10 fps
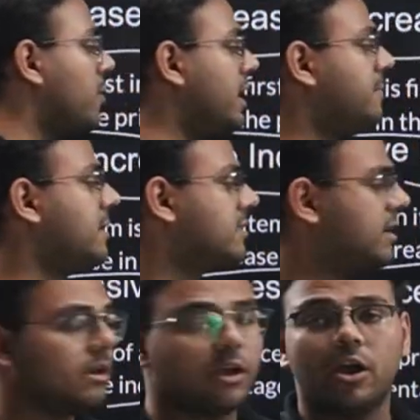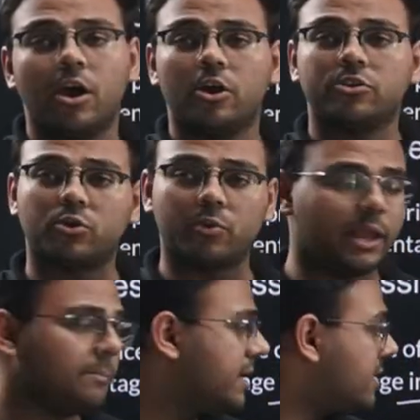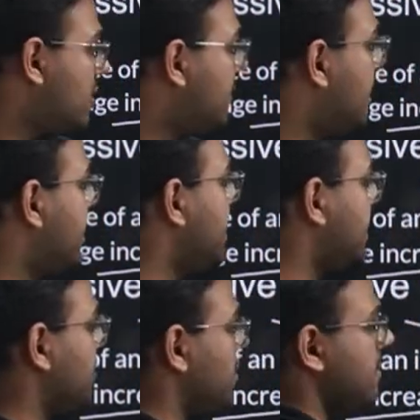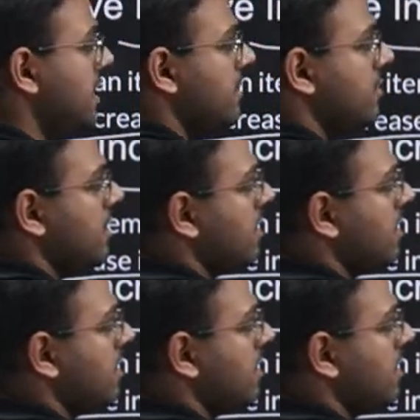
20%. So 20% of 110 will be, you